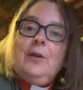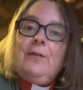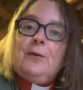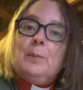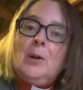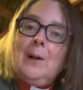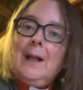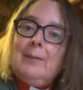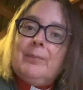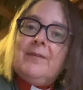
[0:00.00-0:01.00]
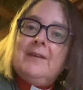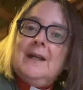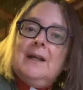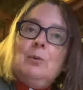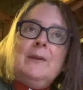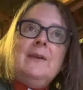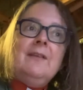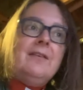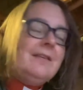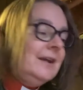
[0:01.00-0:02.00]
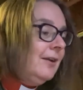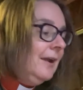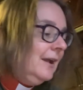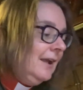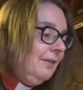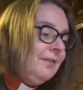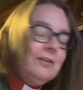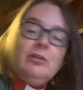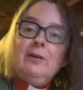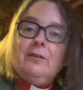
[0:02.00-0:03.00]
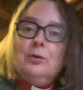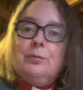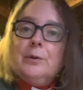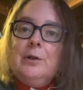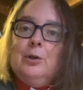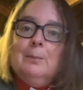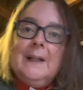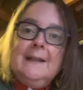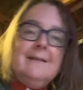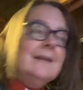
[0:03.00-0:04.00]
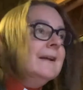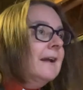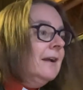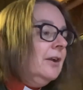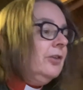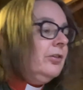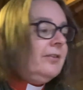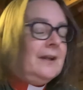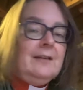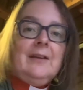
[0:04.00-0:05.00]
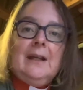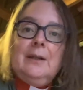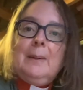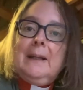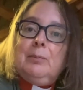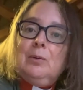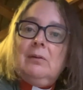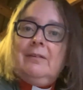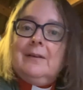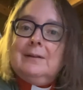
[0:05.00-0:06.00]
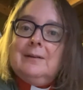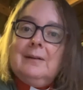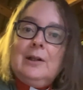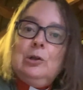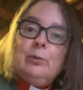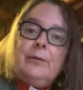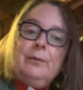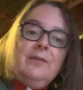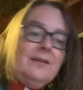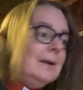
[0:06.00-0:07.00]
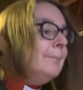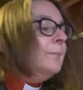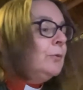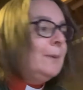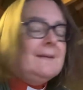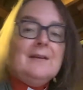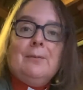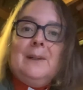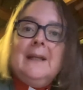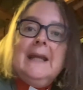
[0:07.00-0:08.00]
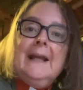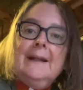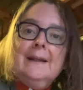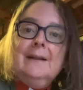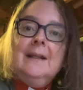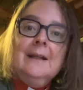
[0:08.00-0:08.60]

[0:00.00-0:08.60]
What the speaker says: So perhaps when this session is over, you might just like to get your Bibles and look through Psalm 23 again and